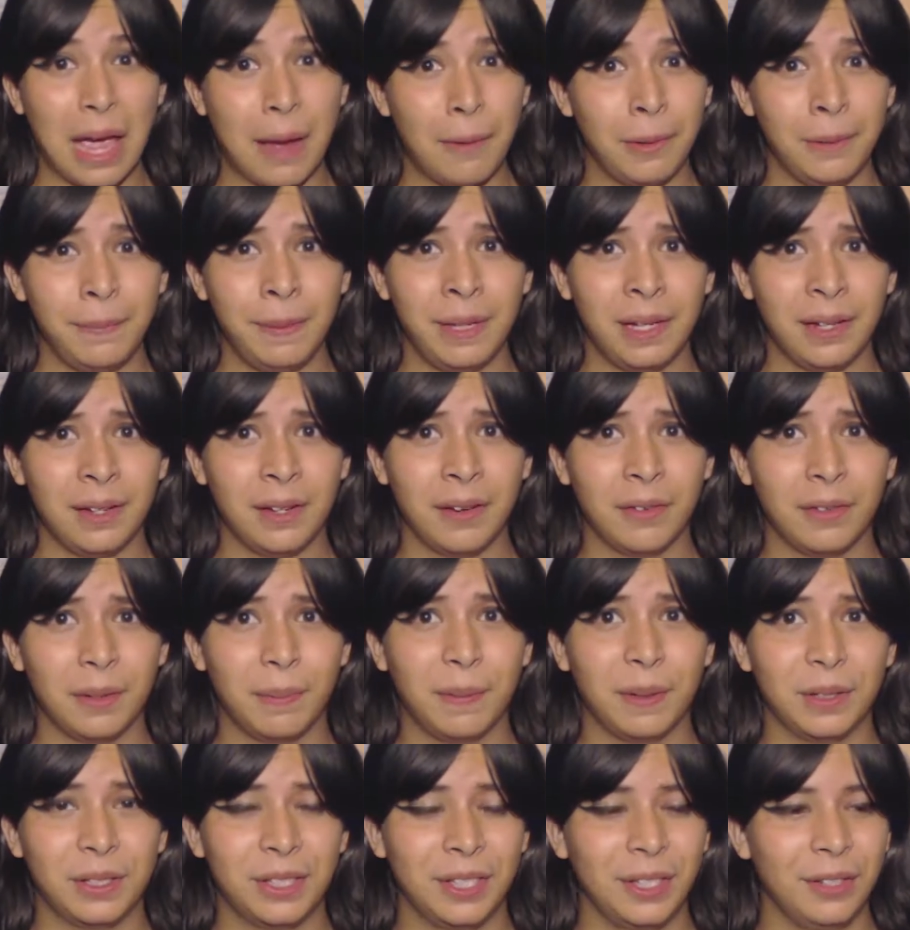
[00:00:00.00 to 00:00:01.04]
would be
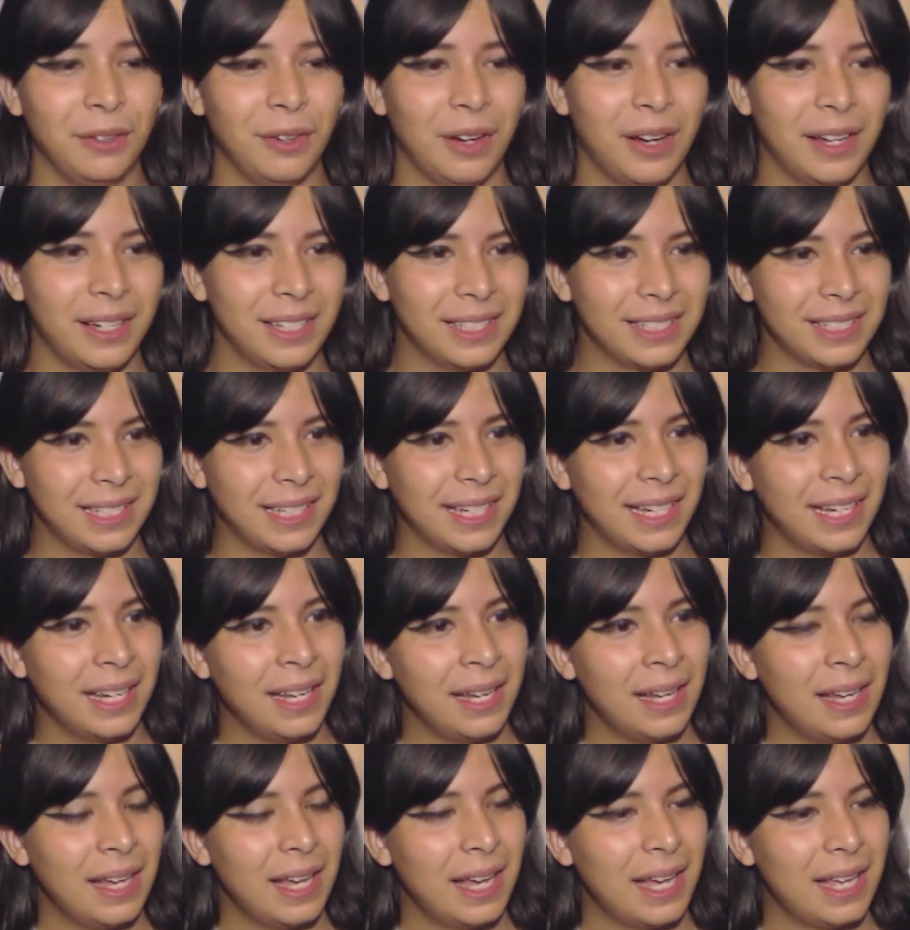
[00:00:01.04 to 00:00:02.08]
uncomfortable too, honestly.
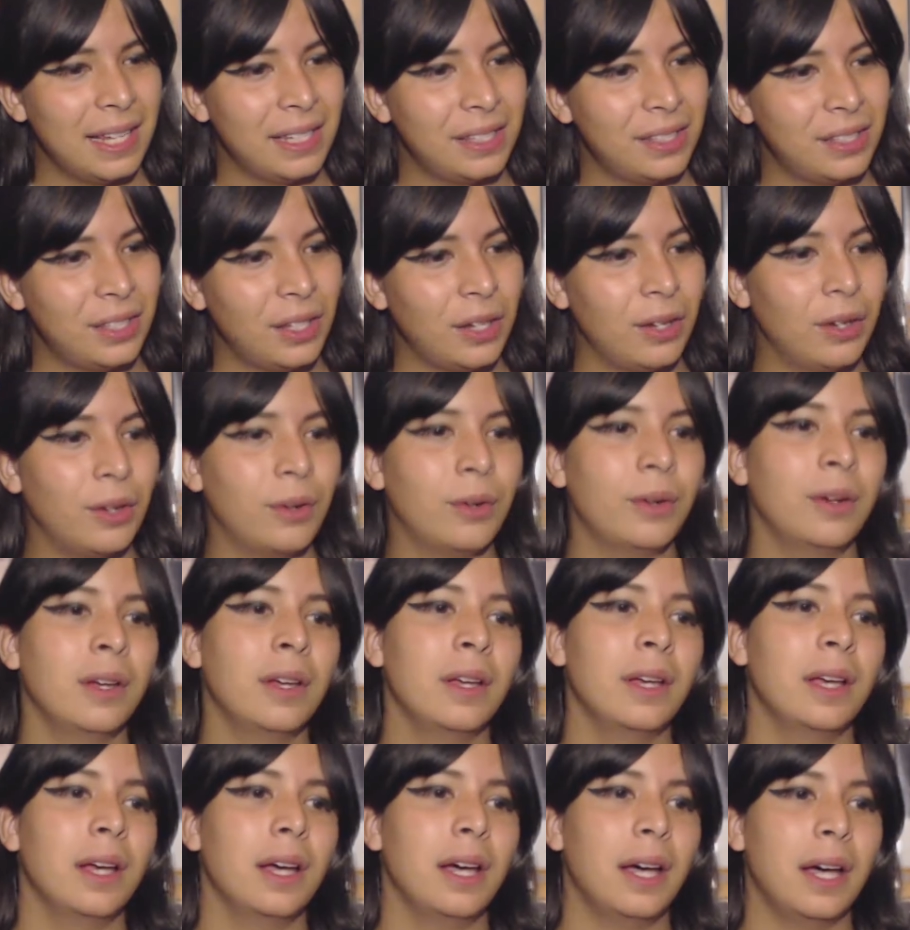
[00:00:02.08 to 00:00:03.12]
And so
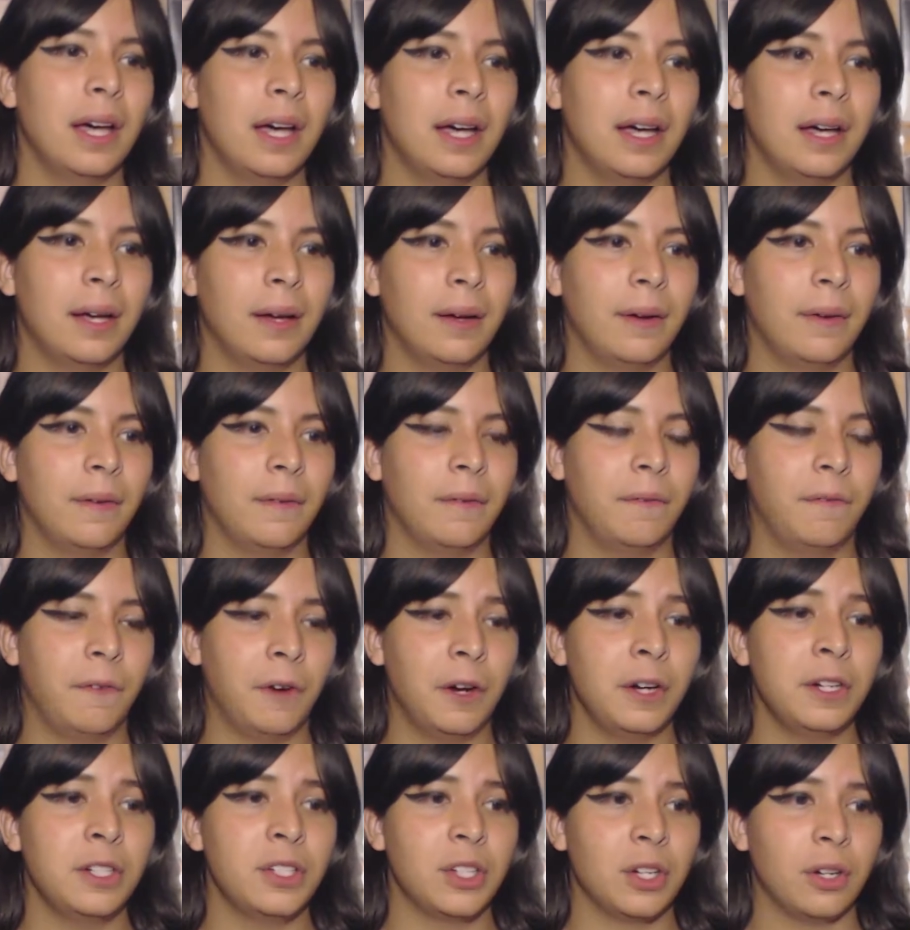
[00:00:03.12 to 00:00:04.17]

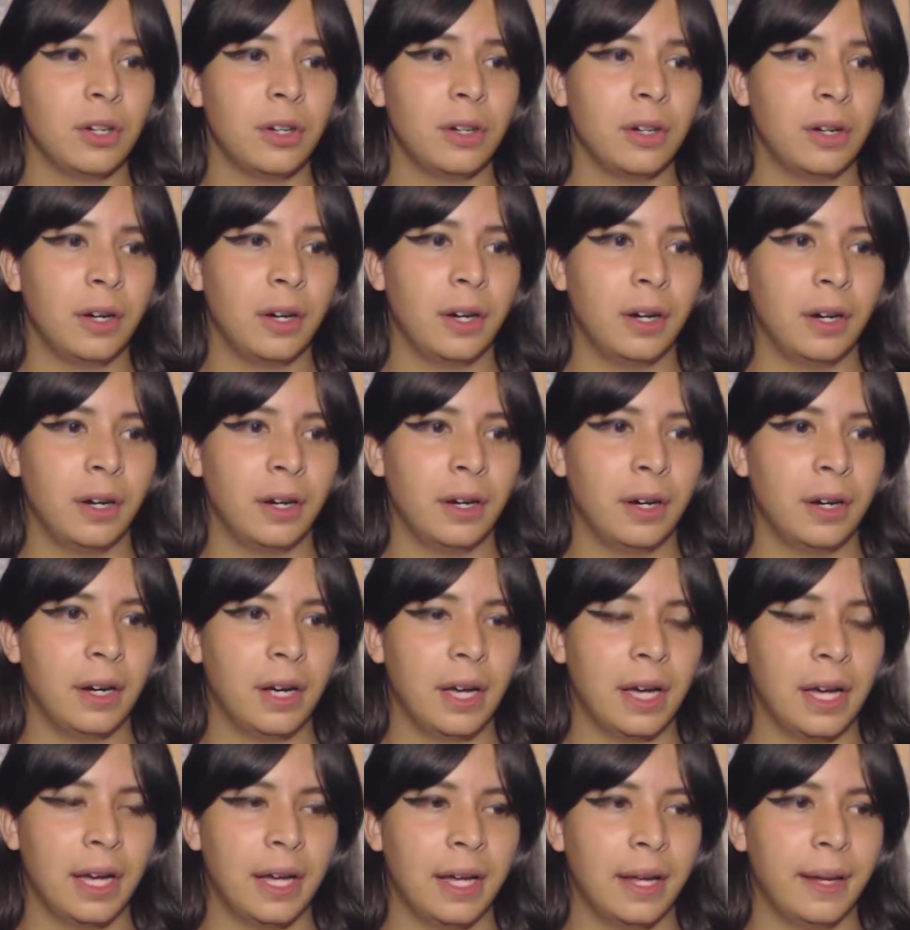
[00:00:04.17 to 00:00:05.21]
Virgil,
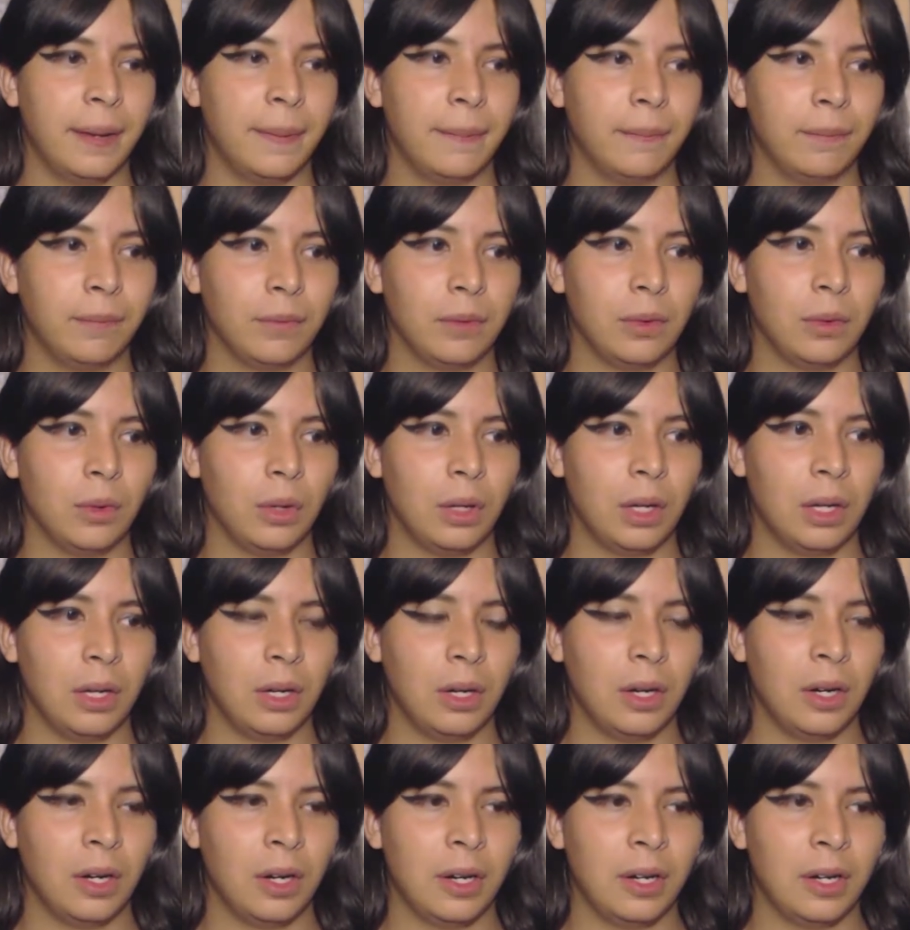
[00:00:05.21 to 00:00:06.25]

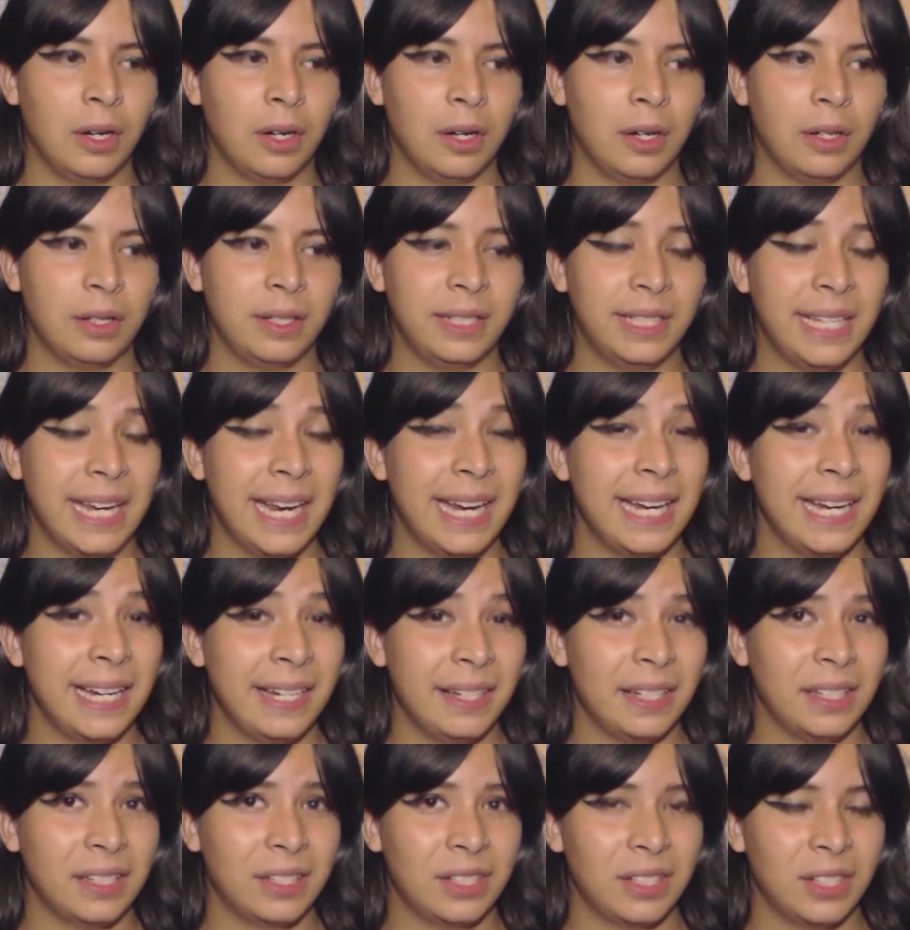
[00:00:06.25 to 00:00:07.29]
her
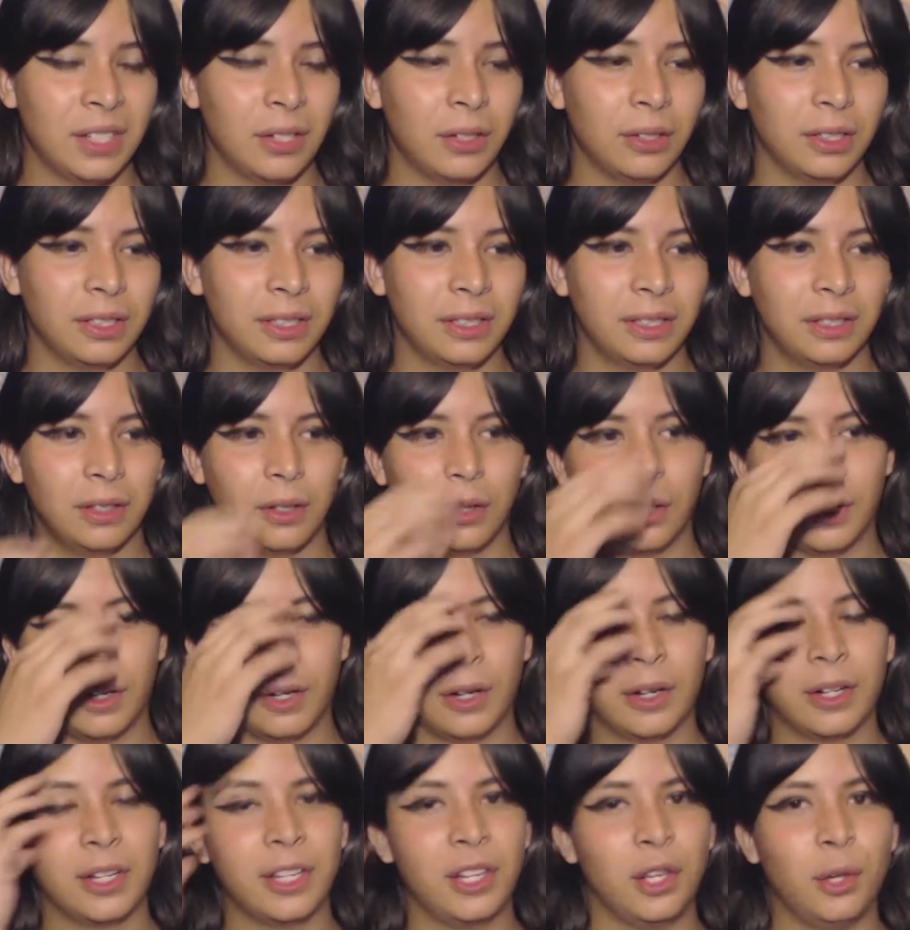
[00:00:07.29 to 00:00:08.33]
dating consultant, or
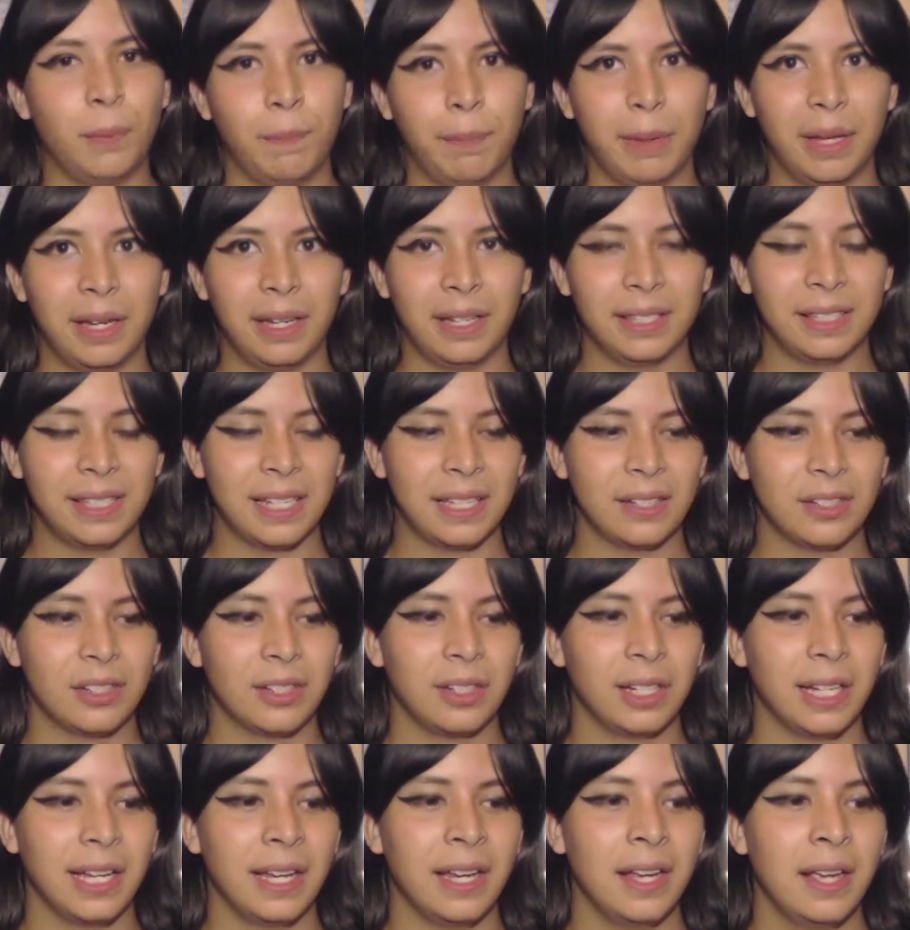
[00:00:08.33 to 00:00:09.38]
her Cupid
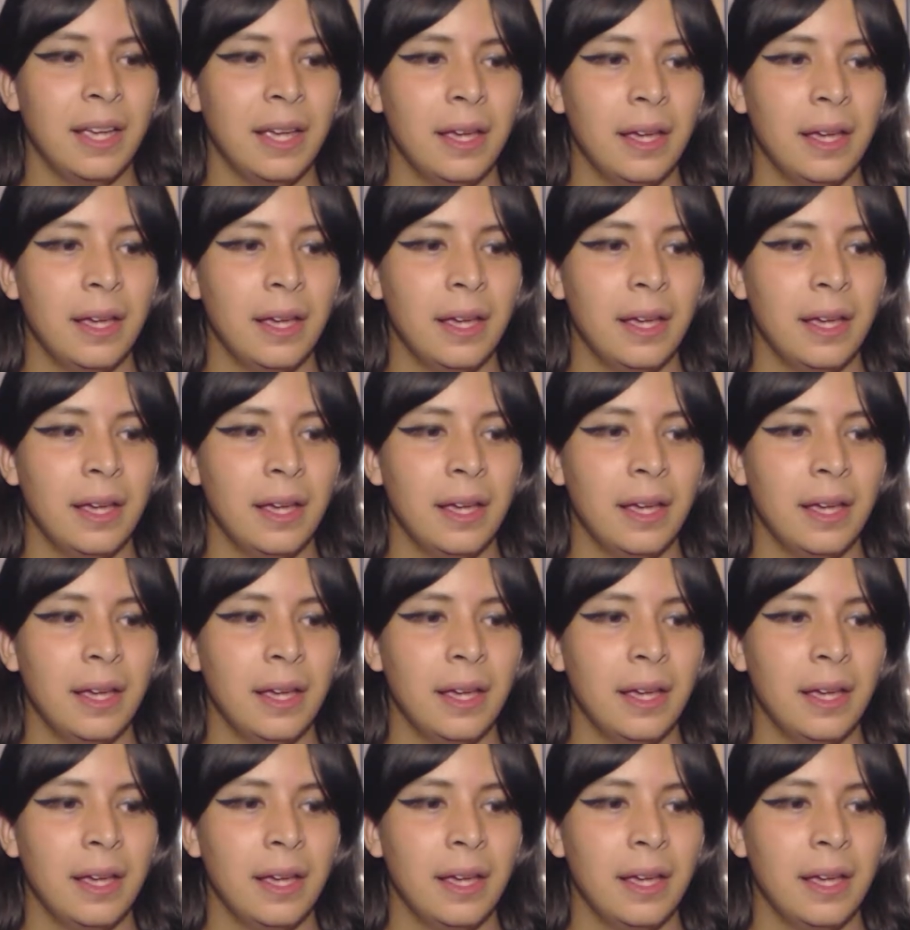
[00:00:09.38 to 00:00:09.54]
essentially,